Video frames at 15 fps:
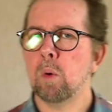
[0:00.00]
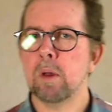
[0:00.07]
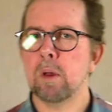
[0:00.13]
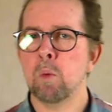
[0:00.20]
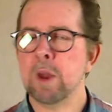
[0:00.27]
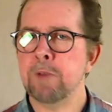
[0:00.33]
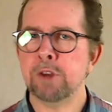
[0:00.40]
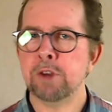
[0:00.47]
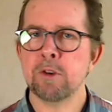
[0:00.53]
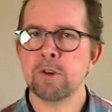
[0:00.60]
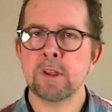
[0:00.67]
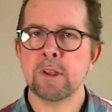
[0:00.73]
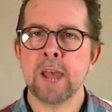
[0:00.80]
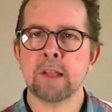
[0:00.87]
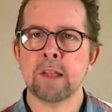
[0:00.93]
When a feature
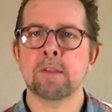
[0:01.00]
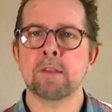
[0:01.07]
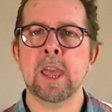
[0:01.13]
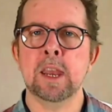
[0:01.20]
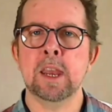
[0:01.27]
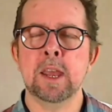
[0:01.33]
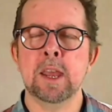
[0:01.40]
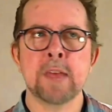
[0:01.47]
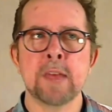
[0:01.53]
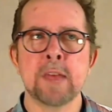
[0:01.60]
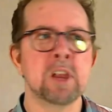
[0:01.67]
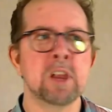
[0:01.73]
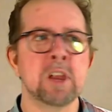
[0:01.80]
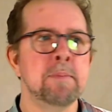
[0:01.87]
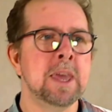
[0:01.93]
is in that state, it
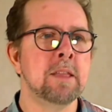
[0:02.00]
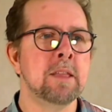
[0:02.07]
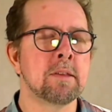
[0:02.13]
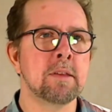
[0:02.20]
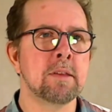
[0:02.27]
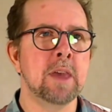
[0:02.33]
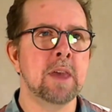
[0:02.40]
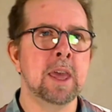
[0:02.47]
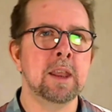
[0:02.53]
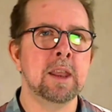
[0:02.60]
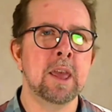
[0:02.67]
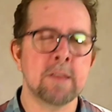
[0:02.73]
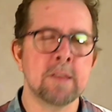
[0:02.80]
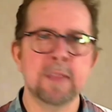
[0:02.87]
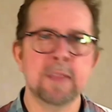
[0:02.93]
essentially means it
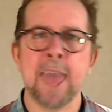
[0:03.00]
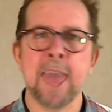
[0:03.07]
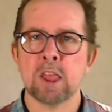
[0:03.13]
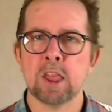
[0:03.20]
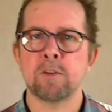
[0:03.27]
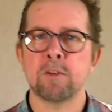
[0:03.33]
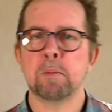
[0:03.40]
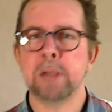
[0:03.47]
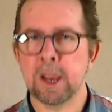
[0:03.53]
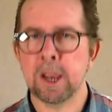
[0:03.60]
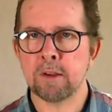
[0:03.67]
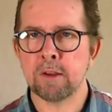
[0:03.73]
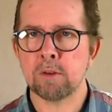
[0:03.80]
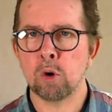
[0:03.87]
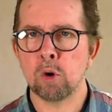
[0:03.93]
is in the hands of our
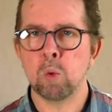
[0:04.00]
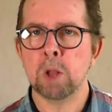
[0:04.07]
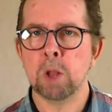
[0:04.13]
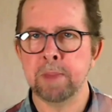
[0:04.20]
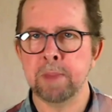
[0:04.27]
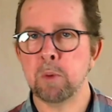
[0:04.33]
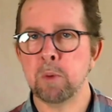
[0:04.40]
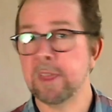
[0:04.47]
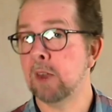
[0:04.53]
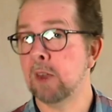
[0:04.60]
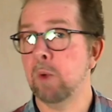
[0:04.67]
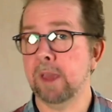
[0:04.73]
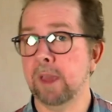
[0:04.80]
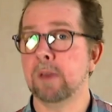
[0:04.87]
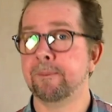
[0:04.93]
players, or will be within a
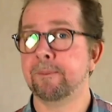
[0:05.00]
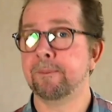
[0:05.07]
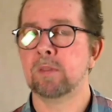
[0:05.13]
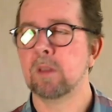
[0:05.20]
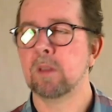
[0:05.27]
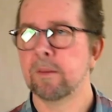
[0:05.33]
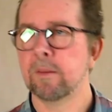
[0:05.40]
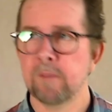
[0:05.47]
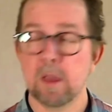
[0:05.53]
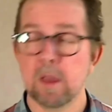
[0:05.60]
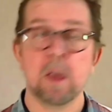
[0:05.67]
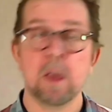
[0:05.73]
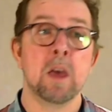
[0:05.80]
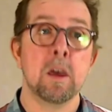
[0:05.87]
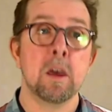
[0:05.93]
week.
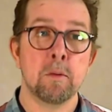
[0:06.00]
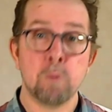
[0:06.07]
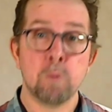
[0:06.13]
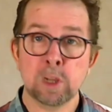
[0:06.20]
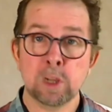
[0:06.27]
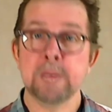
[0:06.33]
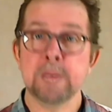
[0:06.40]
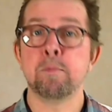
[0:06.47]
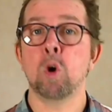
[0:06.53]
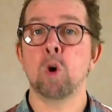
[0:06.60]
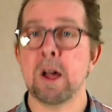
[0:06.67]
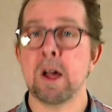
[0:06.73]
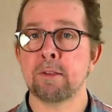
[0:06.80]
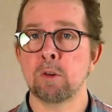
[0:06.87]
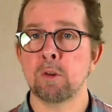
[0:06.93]
Really important
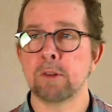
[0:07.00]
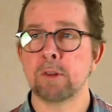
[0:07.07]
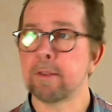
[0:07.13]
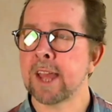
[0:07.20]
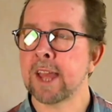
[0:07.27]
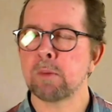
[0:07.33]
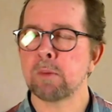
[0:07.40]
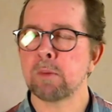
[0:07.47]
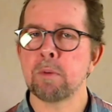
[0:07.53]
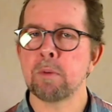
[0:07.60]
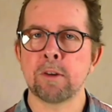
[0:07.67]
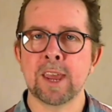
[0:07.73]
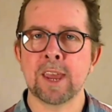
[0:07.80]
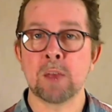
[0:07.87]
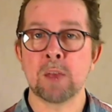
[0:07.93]
milestone, because that's when we
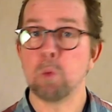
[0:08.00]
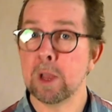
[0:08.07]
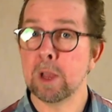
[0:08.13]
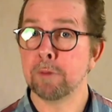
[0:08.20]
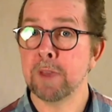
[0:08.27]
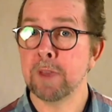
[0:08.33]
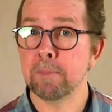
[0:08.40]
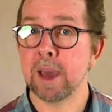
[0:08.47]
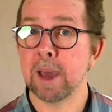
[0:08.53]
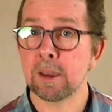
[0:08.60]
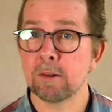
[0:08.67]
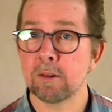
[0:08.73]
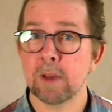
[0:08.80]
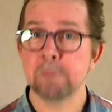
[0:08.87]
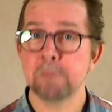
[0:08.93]
start getting real
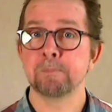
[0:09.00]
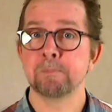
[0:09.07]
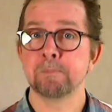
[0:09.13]
feedback, right?